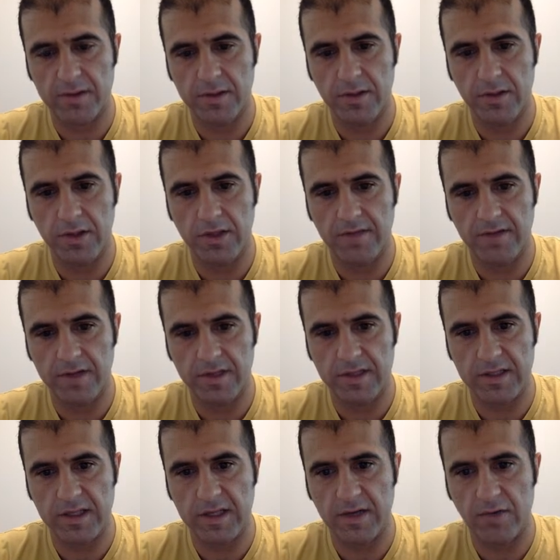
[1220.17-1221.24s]
You can give it
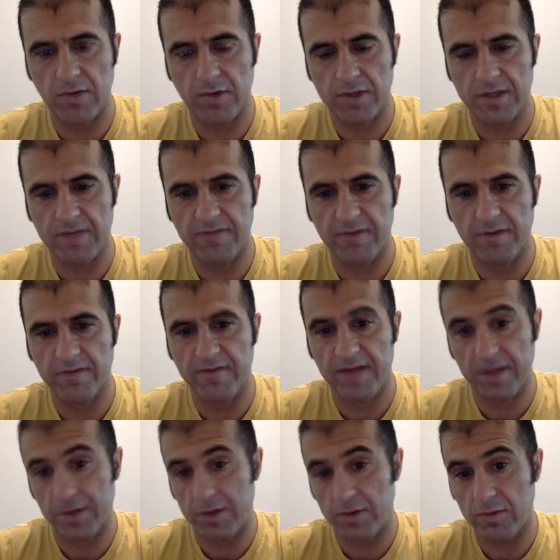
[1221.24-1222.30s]
a get or default
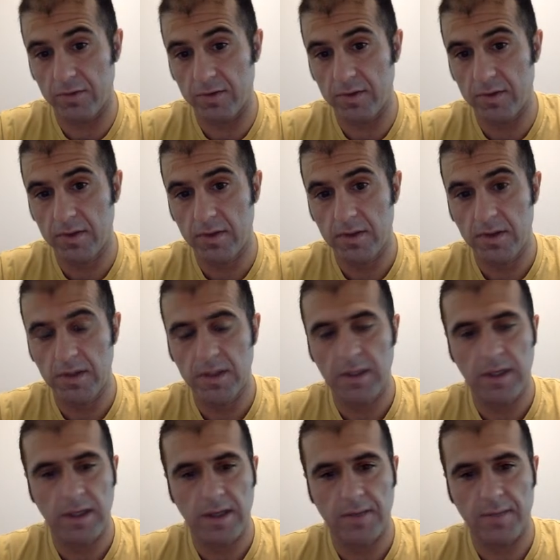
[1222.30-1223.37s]
value.
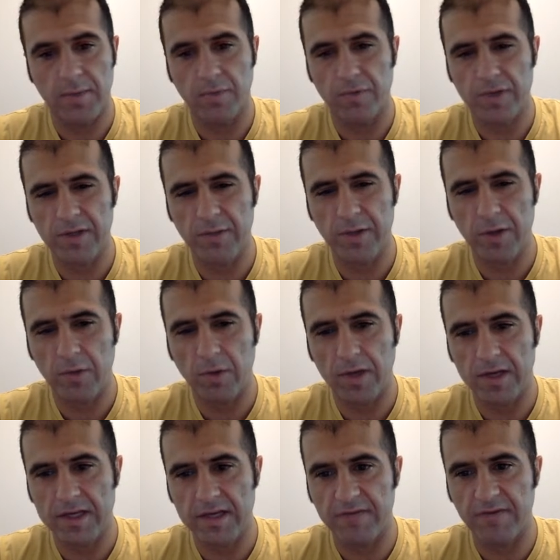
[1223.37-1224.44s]
Uh, but really, we don't want a
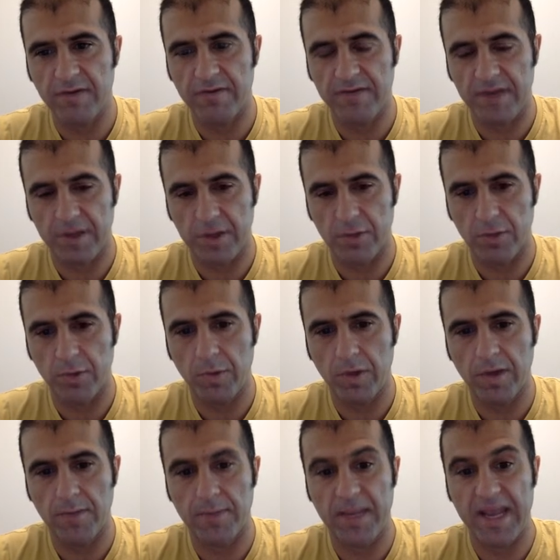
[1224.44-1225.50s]
default value. We want
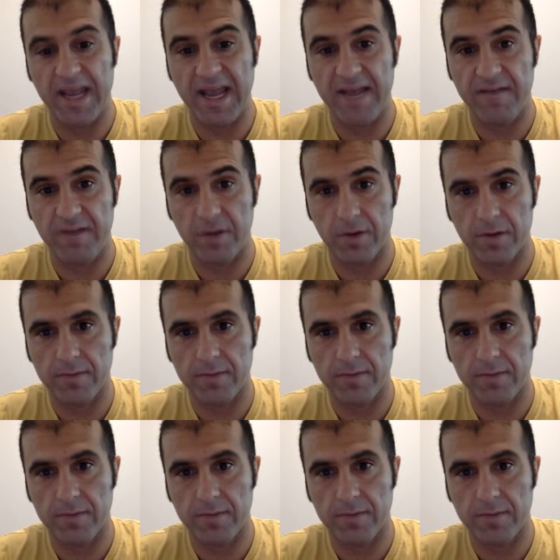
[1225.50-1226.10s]
a behavior.